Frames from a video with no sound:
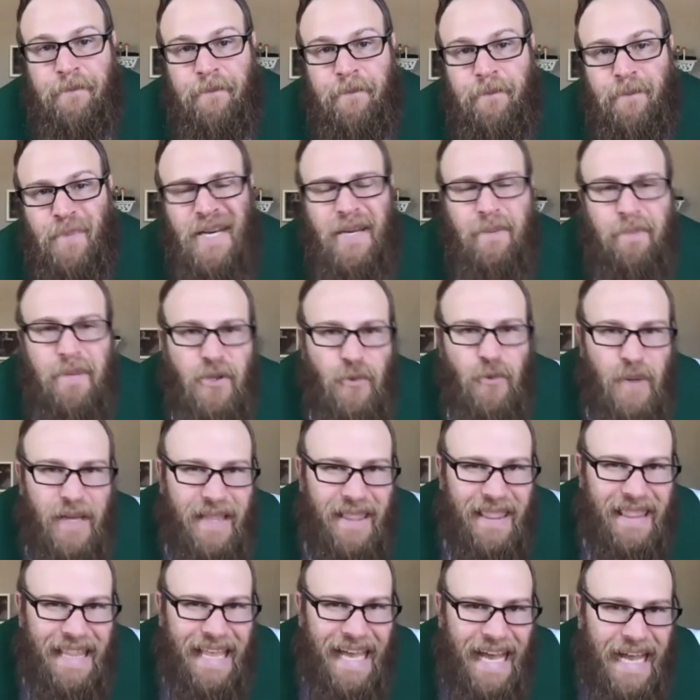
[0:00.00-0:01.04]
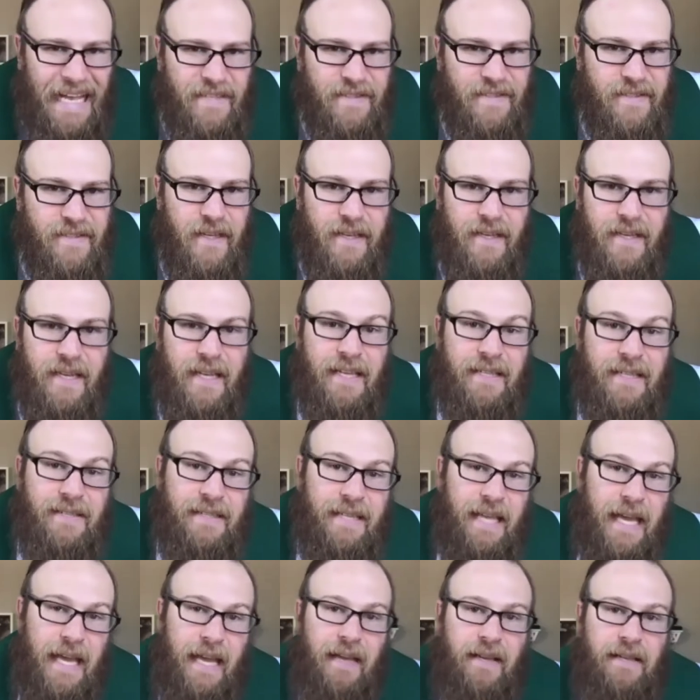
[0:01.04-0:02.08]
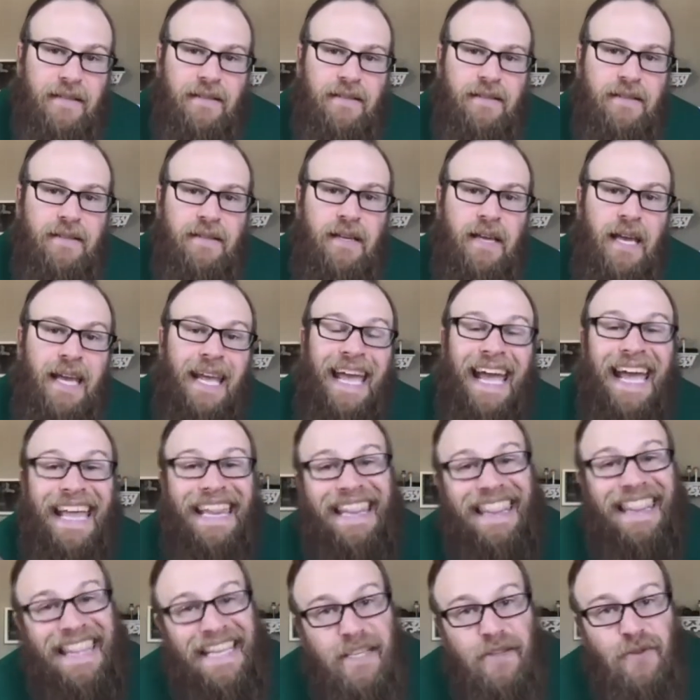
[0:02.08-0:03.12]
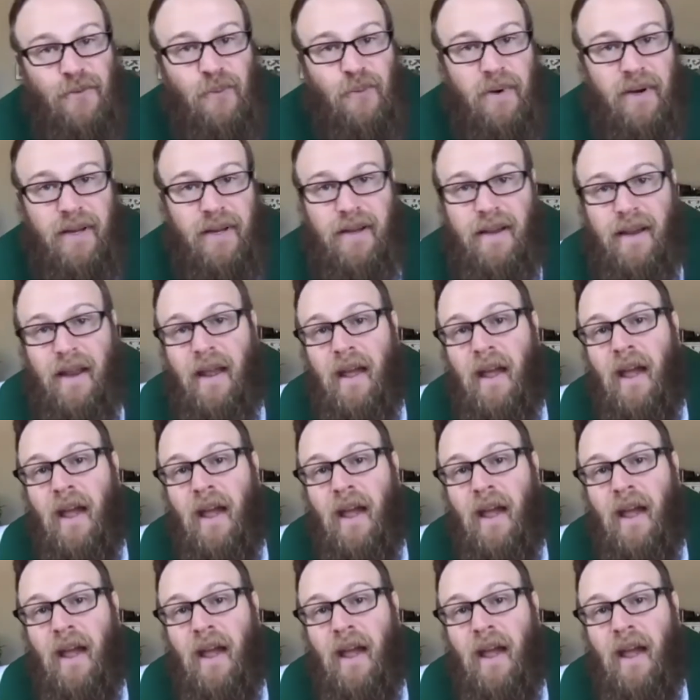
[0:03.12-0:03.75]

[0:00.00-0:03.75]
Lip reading: But in between last Sunday's text and this one,